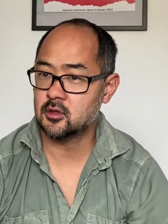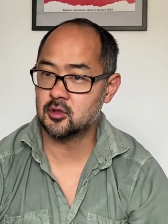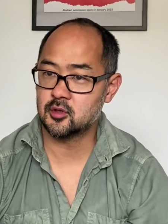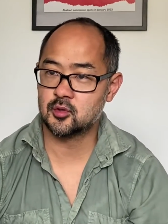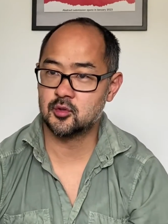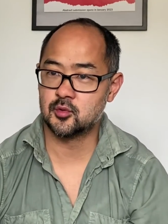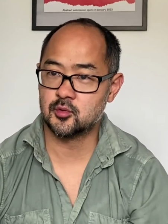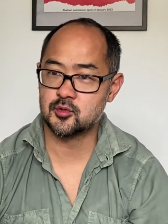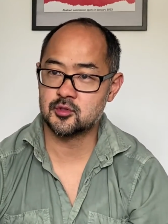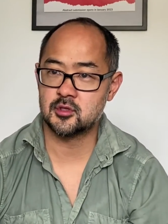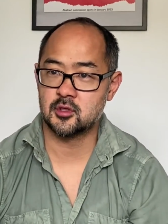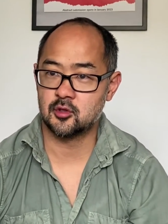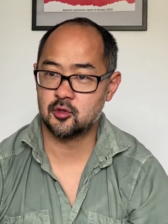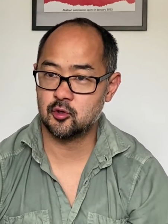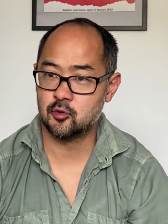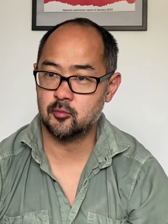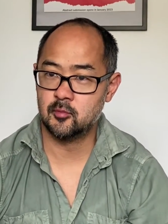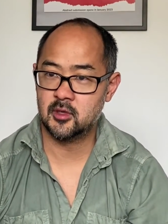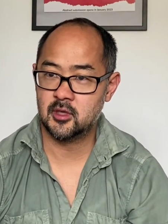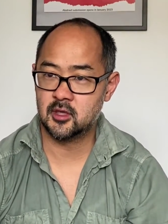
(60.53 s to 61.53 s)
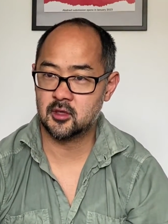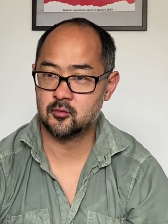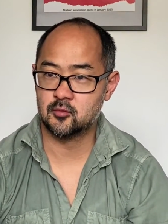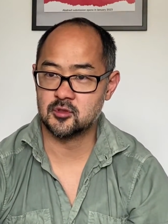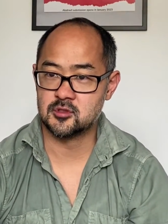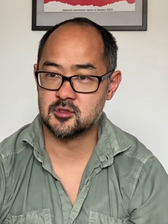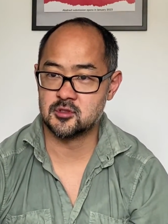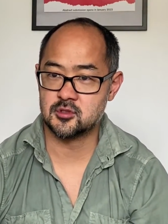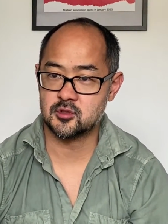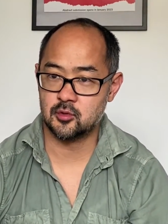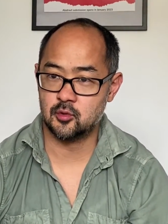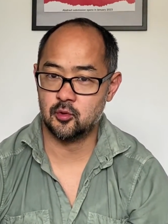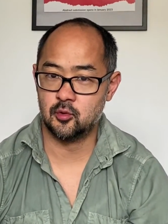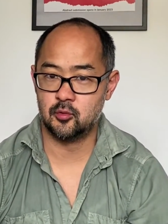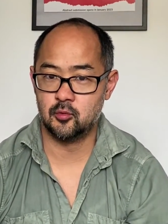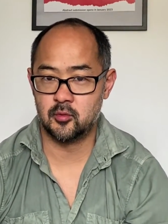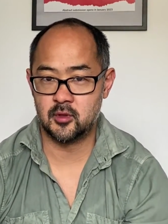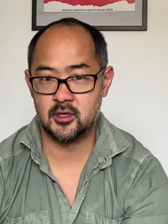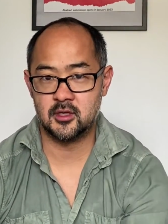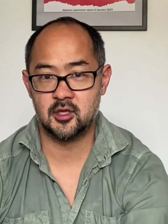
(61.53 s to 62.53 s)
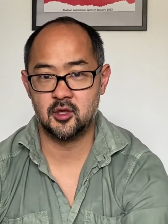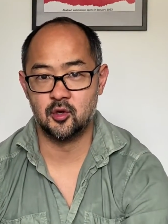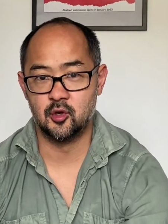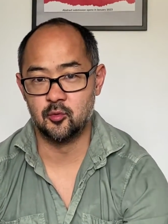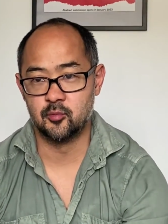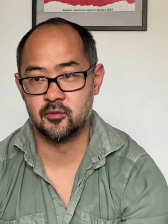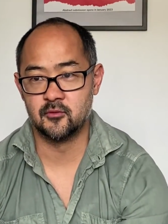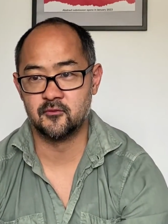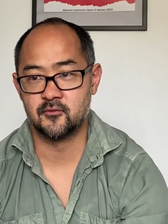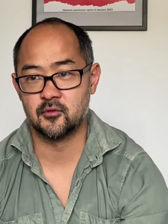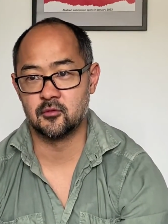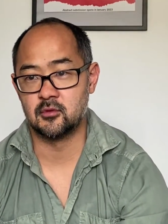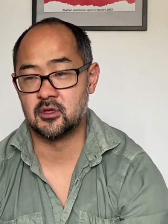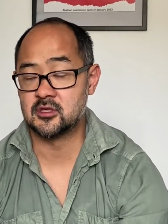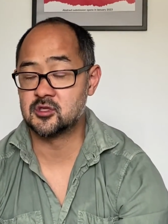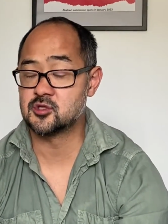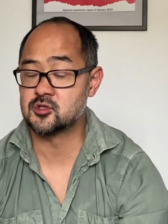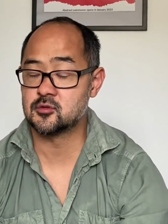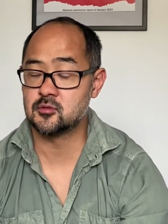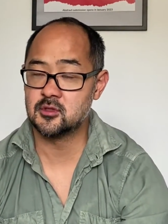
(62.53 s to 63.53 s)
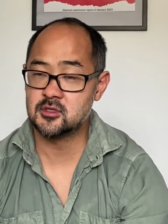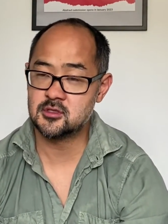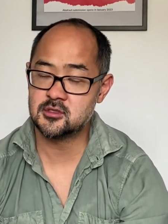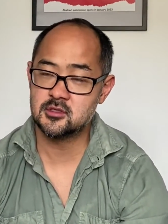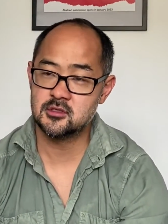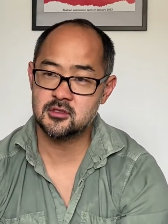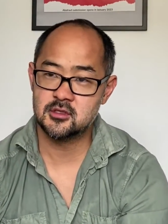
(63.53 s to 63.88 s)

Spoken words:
course in Copenhagen, which is already open for registration,